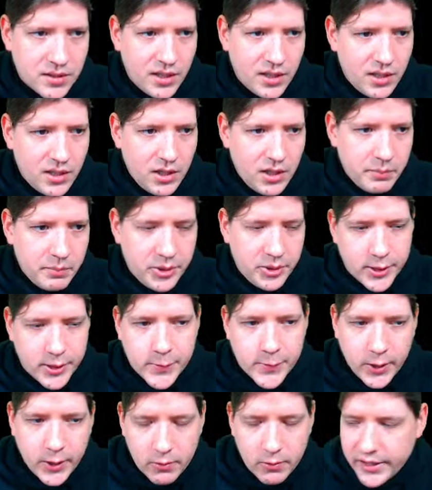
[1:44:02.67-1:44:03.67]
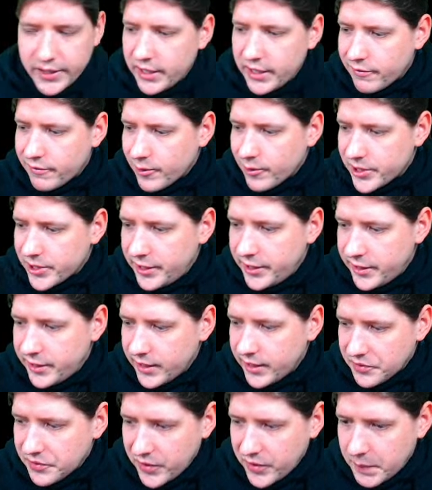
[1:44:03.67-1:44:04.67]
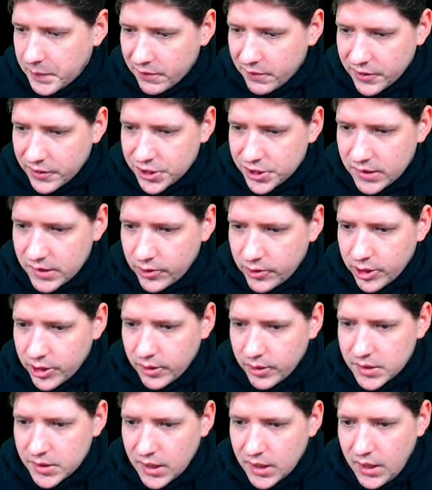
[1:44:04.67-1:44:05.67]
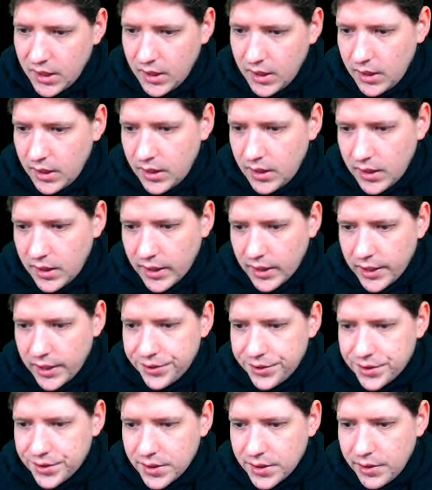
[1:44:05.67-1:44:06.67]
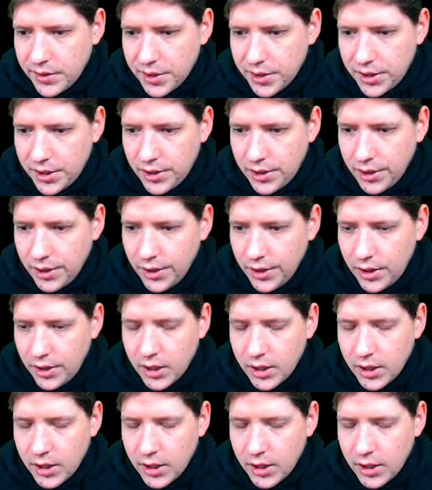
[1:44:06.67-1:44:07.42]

because we already have rotating and flipping functions for those. And the